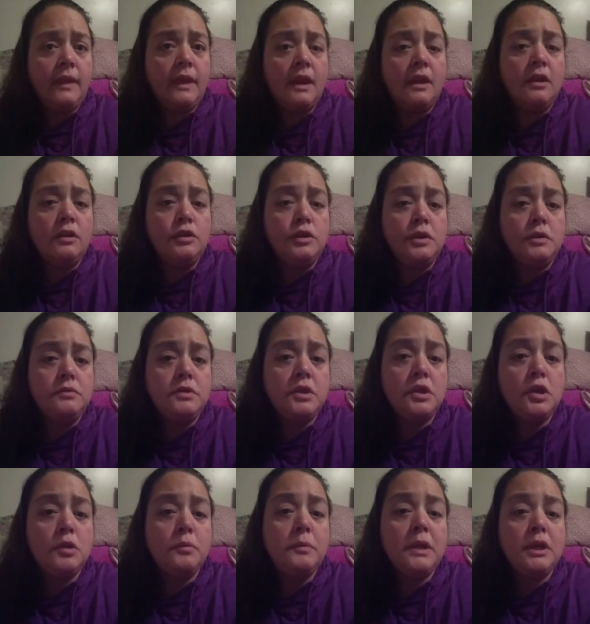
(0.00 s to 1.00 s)

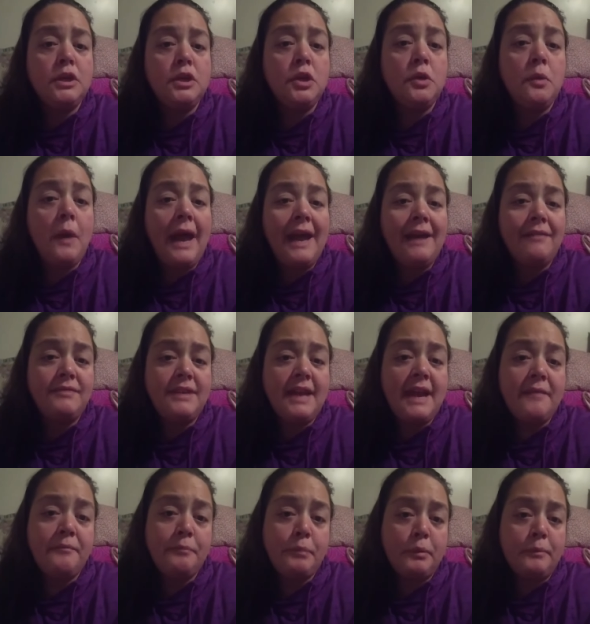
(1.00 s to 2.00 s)
YouTube, you have to
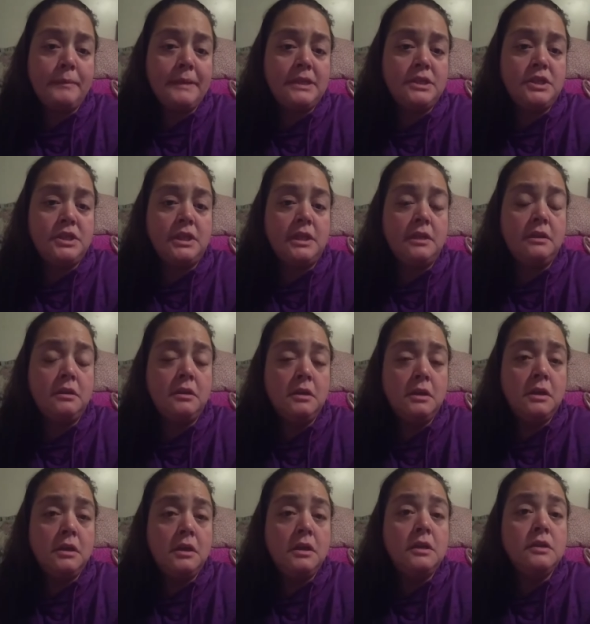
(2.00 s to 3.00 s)
have permission
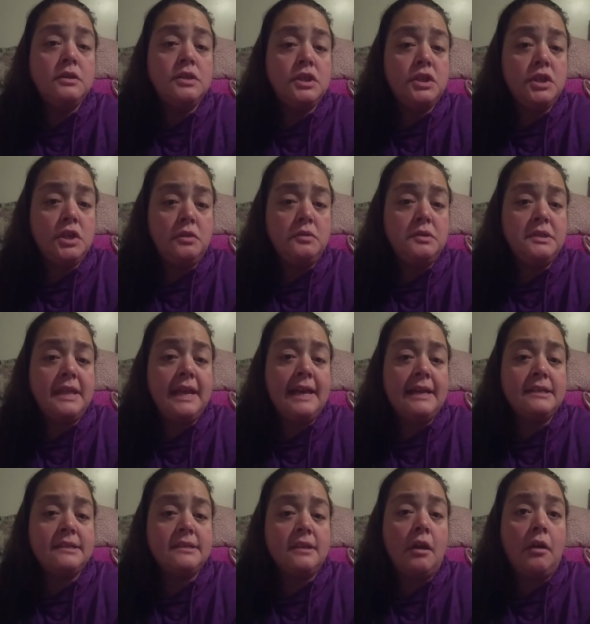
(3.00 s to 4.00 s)
to use that
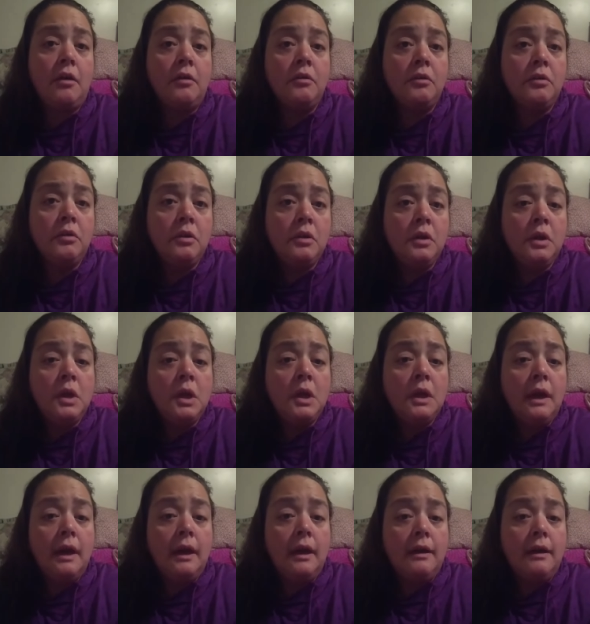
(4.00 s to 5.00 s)
song.
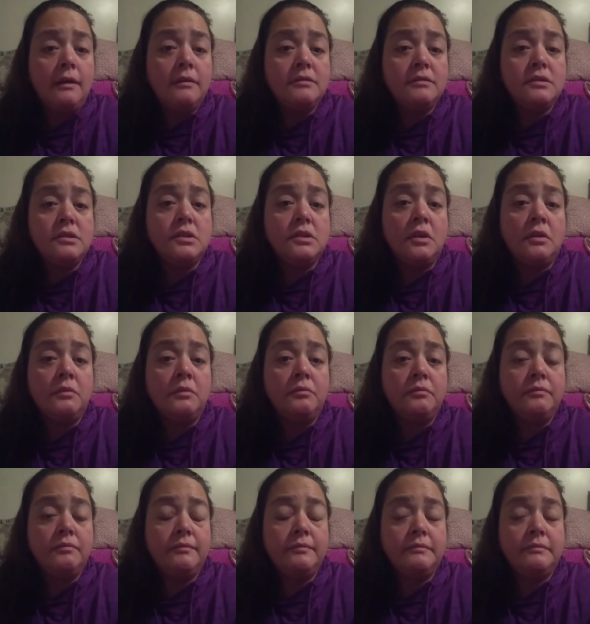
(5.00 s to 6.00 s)
Uh, so
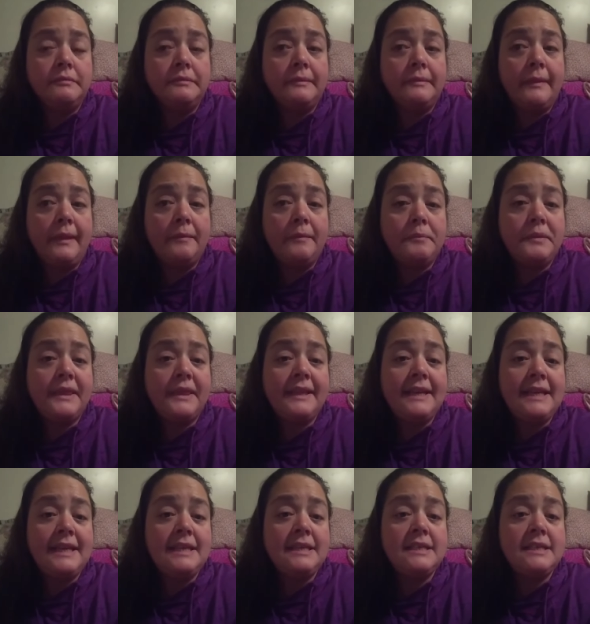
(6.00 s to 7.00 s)

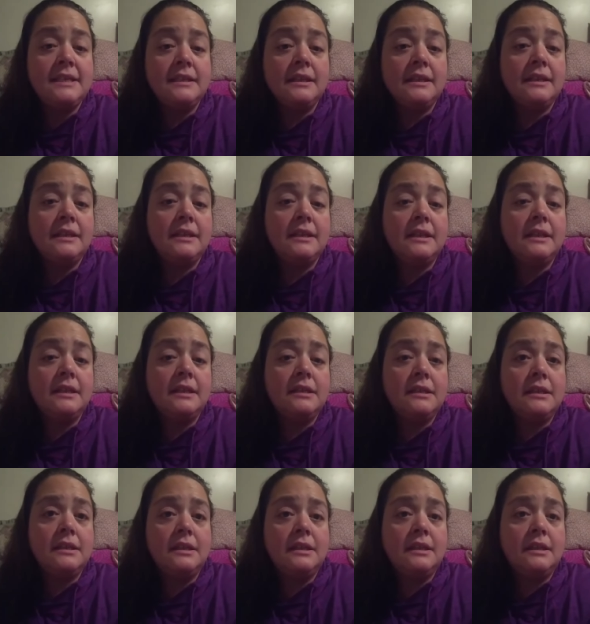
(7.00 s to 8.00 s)
please
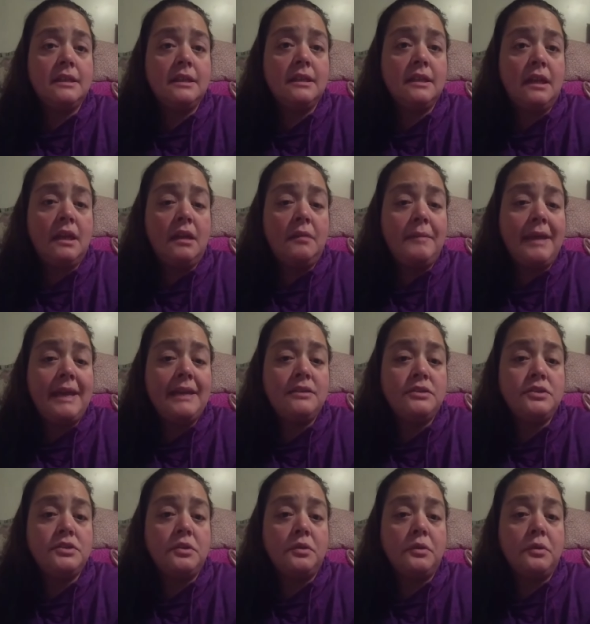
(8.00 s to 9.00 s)
uh, make
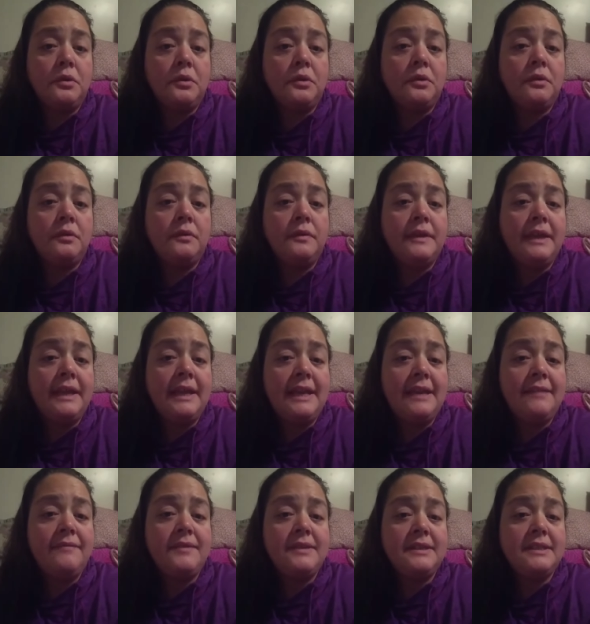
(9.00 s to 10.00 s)
sure that
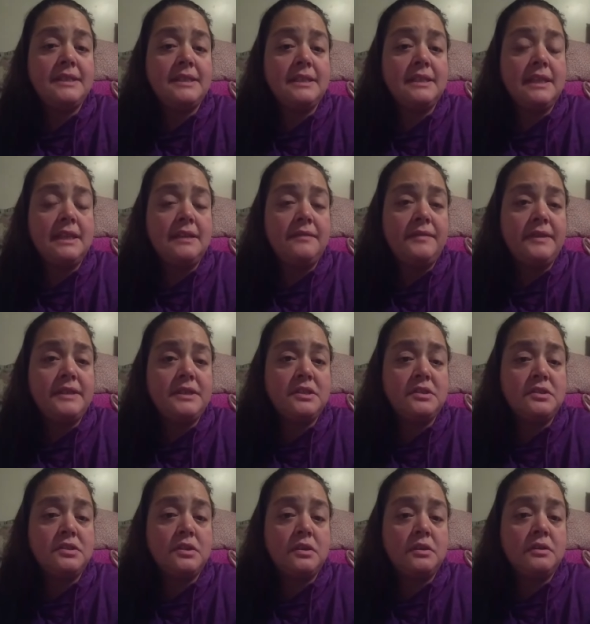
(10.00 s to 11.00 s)
if it's if it's a
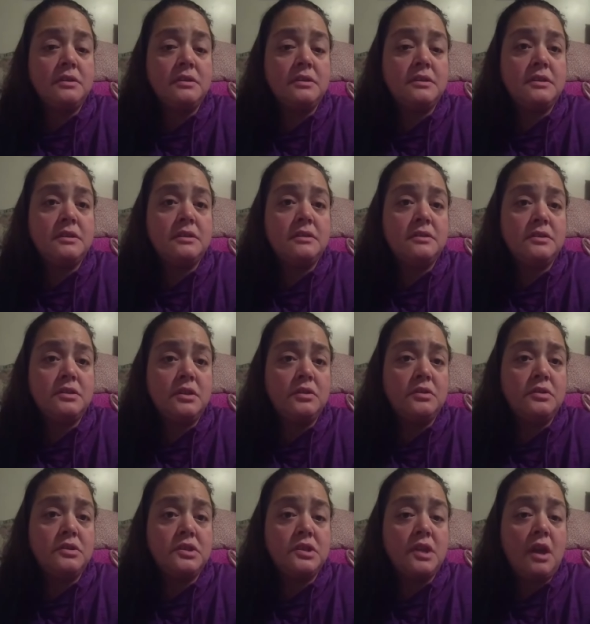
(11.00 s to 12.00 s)
certain
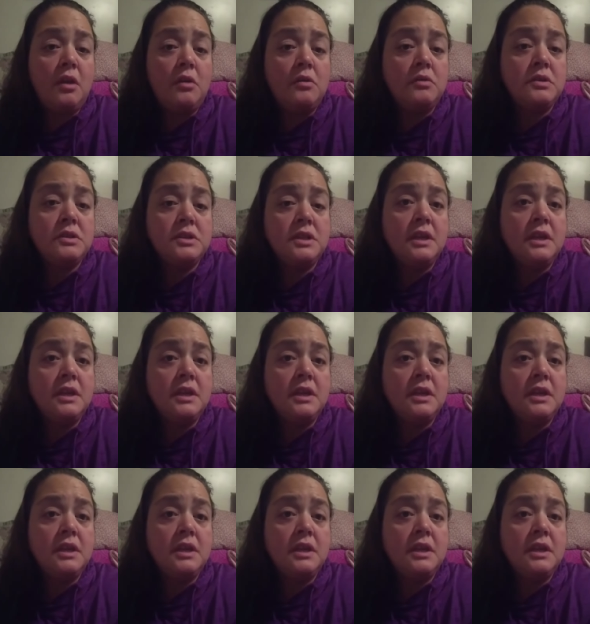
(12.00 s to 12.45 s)
certain songs